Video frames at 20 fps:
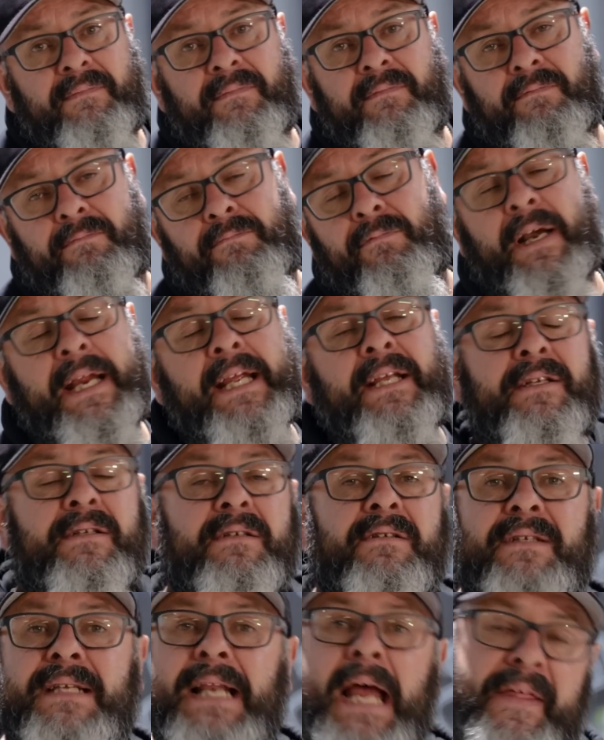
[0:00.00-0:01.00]

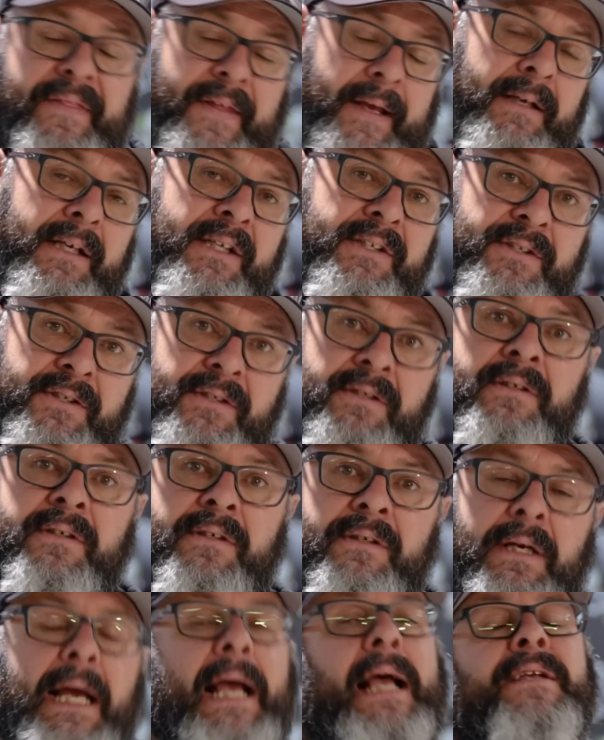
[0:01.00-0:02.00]
rings, nothing. It's
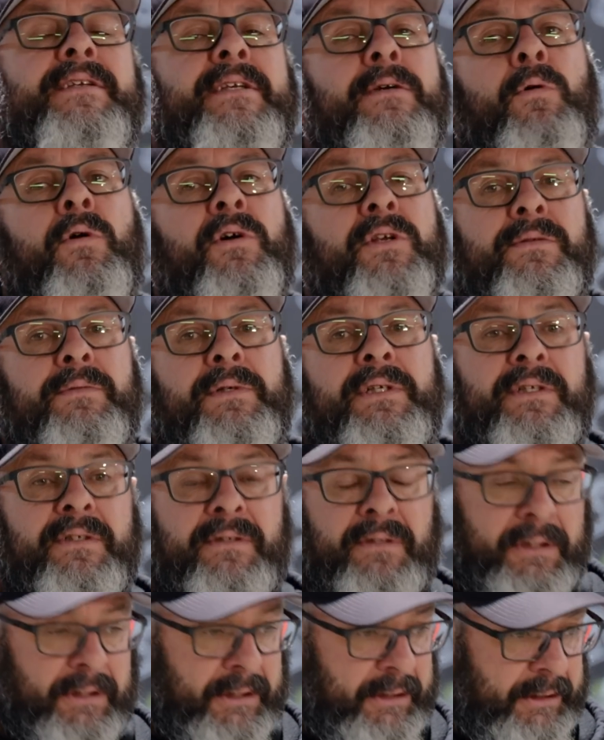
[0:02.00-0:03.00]
as it was. We just